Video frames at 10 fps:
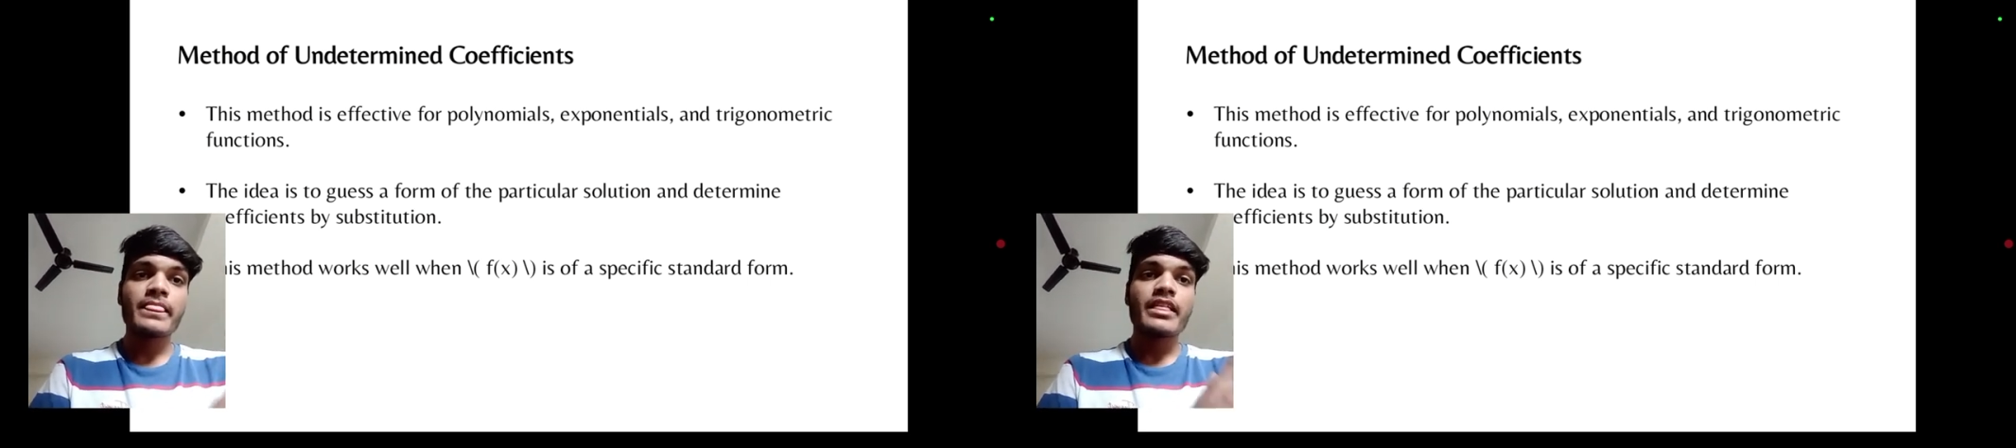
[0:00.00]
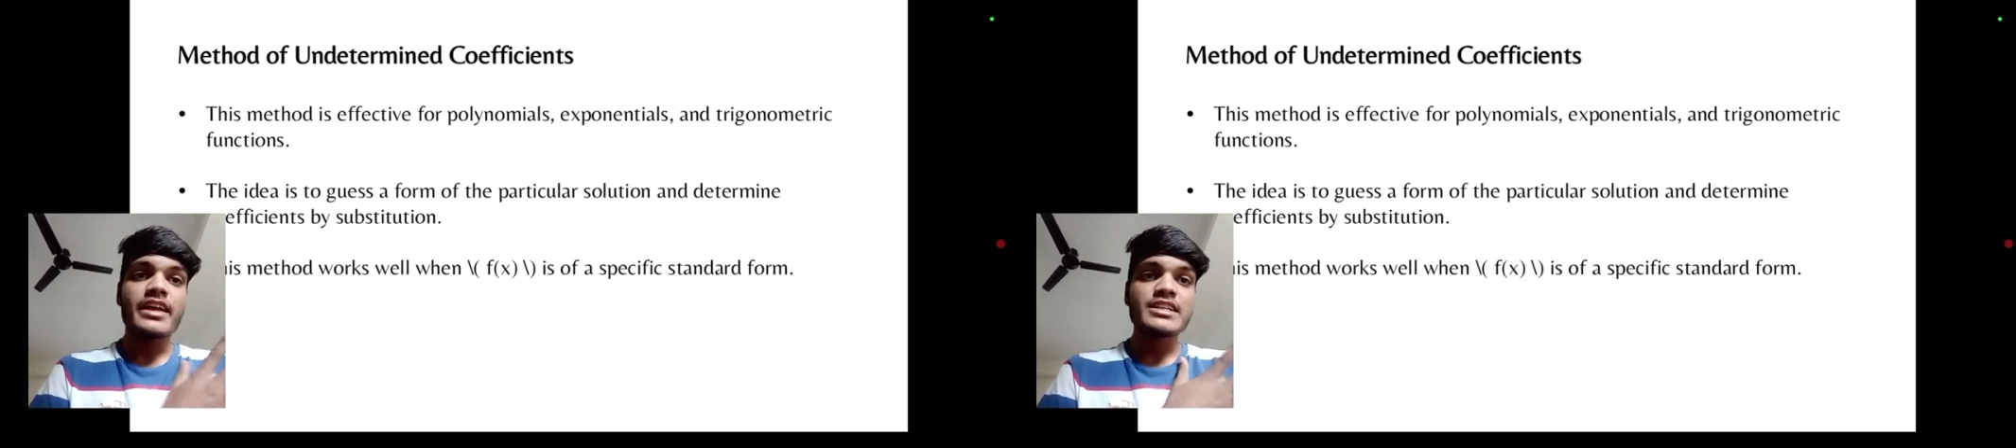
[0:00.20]

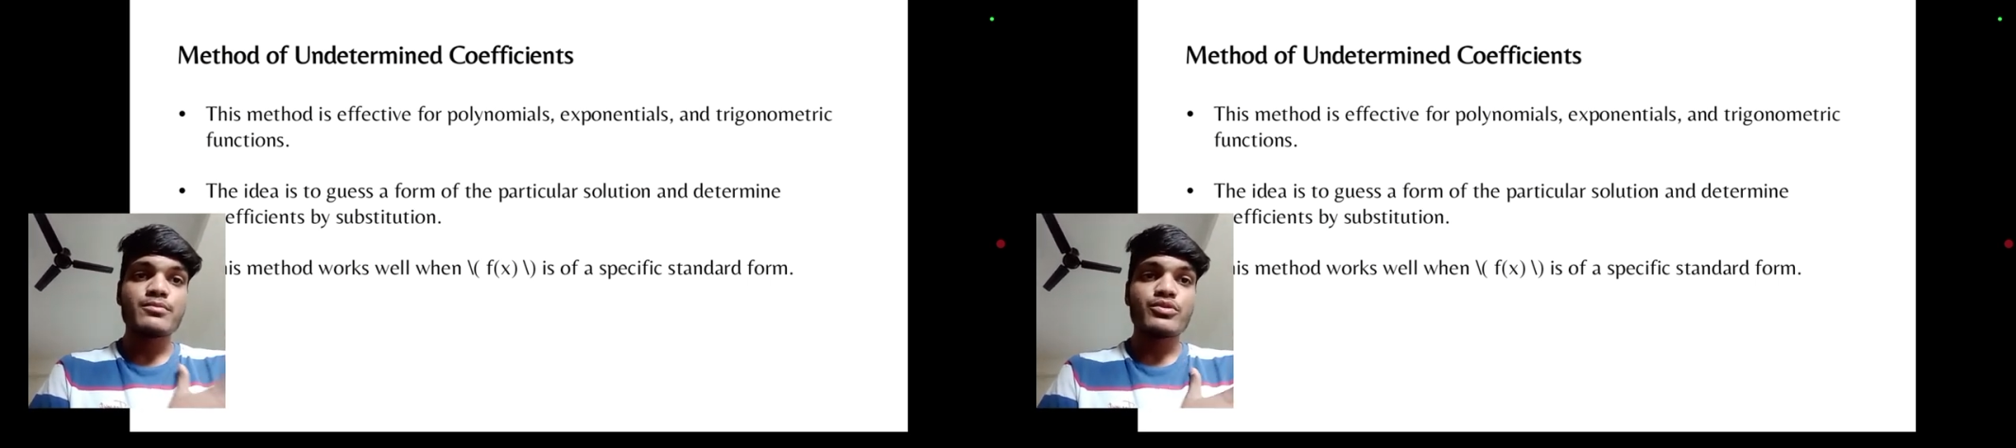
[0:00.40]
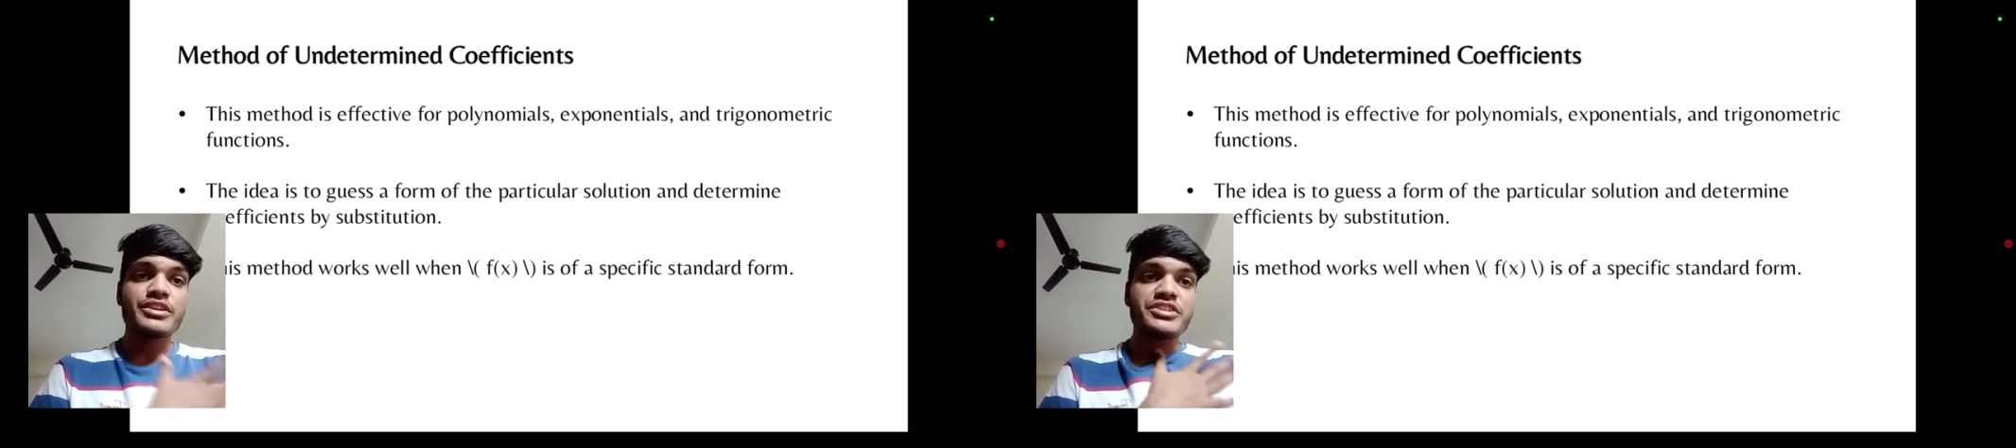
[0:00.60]

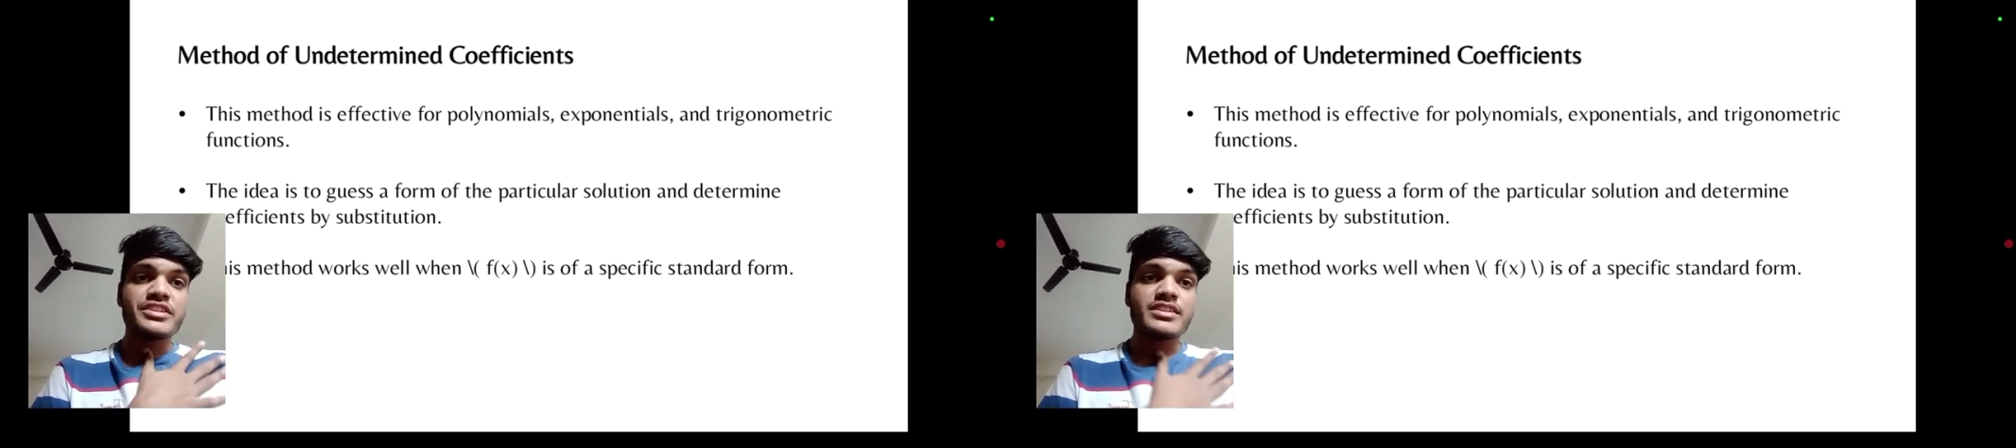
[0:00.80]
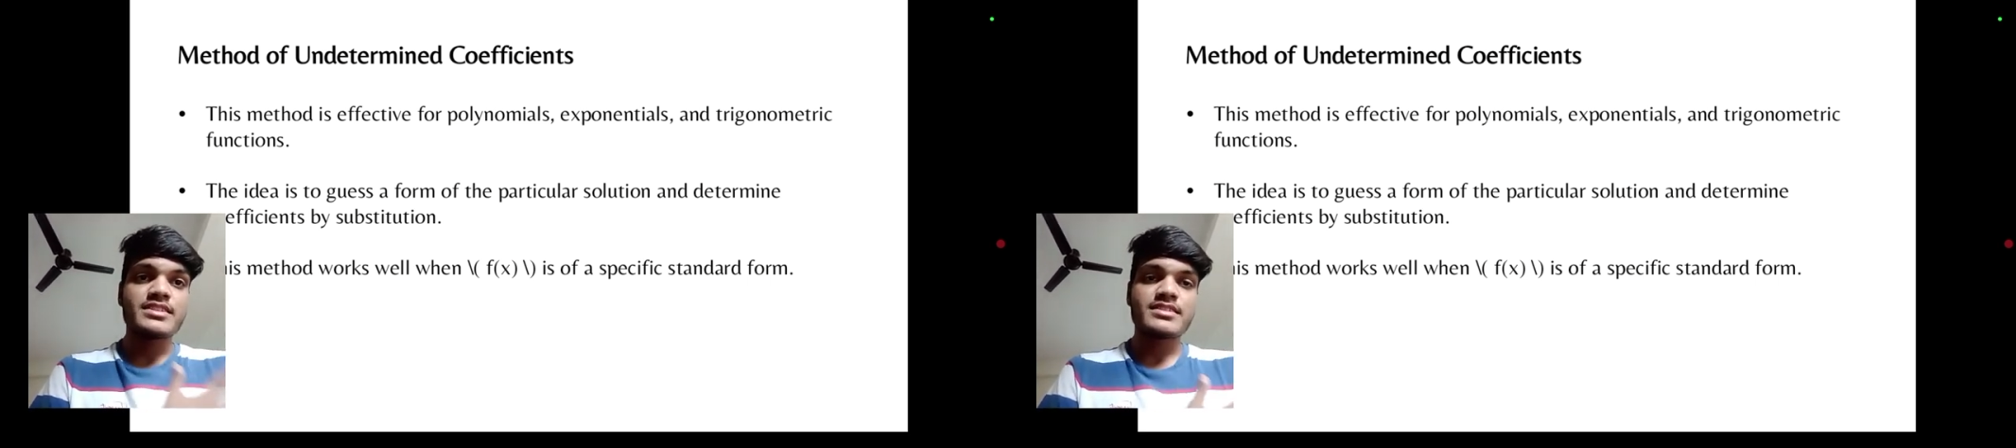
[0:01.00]

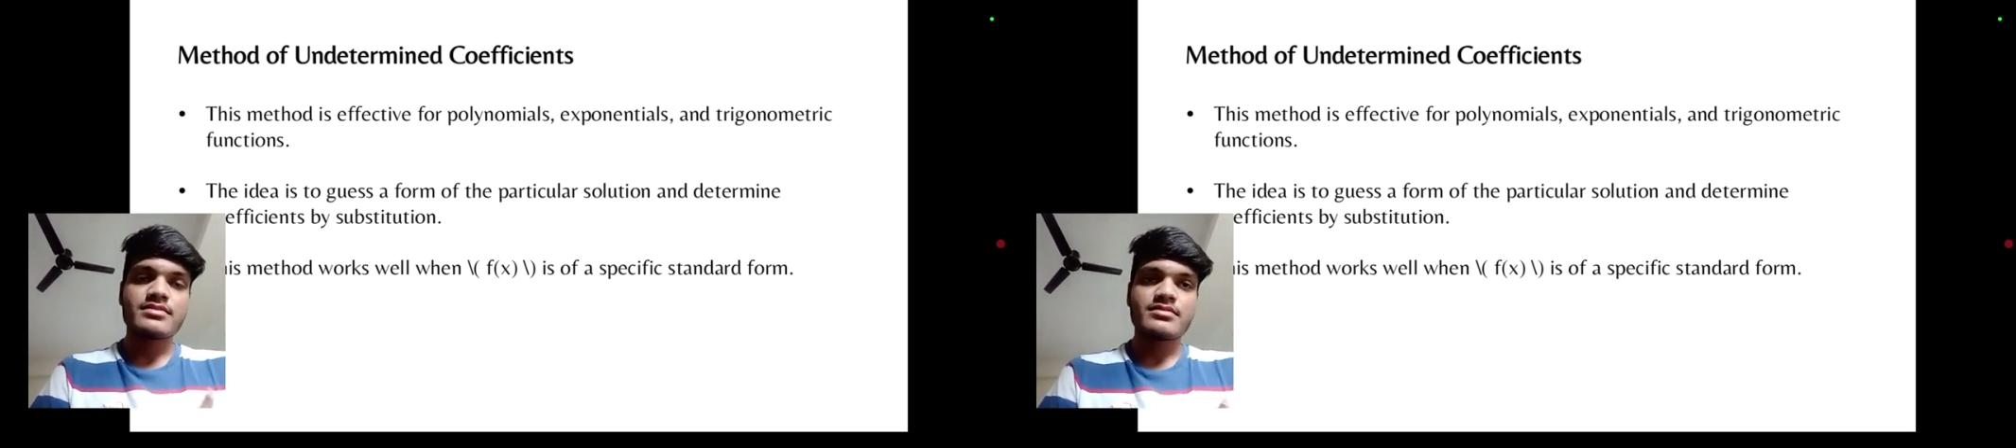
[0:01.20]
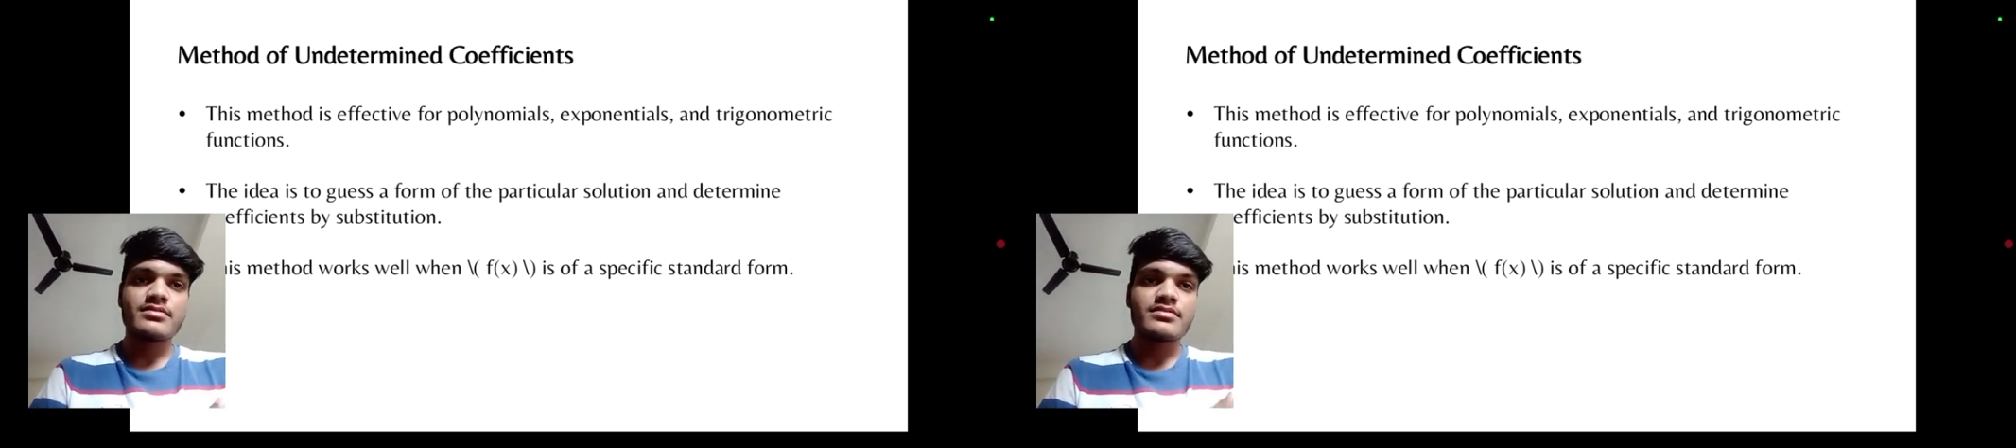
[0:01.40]

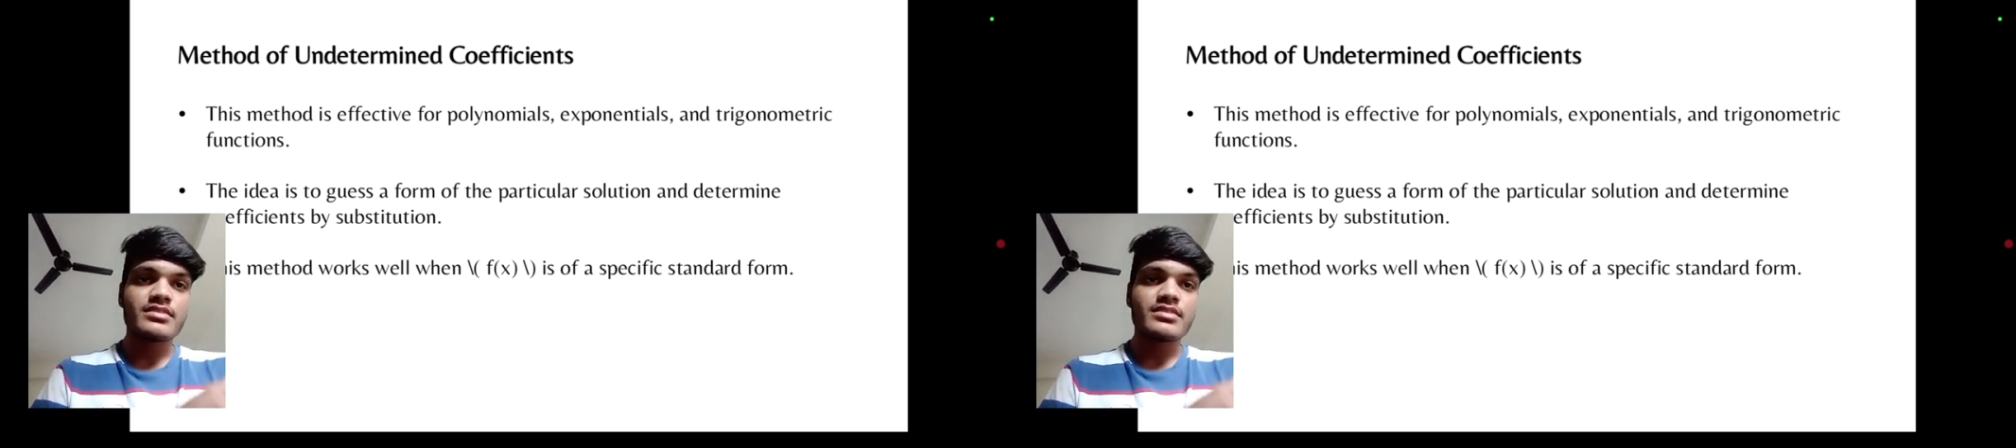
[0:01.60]
Exponentials,